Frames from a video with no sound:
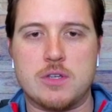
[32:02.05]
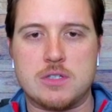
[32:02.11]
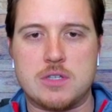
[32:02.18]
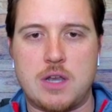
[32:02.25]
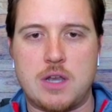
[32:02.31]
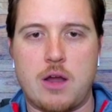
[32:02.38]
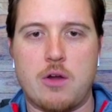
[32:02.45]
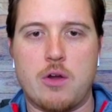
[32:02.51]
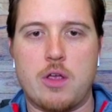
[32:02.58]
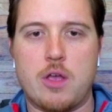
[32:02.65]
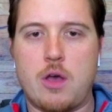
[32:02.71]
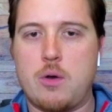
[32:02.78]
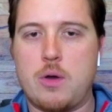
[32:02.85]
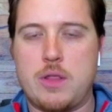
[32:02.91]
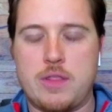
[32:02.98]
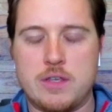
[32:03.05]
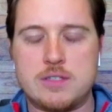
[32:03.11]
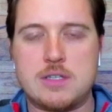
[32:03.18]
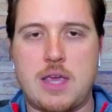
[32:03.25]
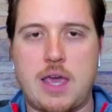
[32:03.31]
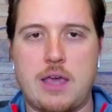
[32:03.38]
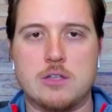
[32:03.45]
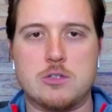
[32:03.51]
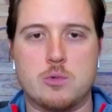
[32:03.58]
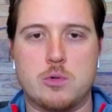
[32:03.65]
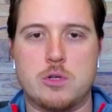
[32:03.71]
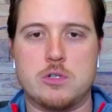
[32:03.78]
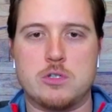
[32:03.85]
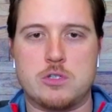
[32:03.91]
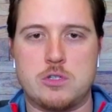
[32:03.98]
scenario. In this case,
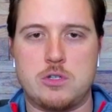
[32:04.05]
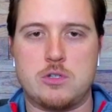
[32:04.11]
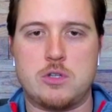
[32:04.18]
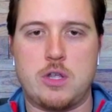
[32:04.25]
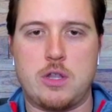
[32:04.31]
when it's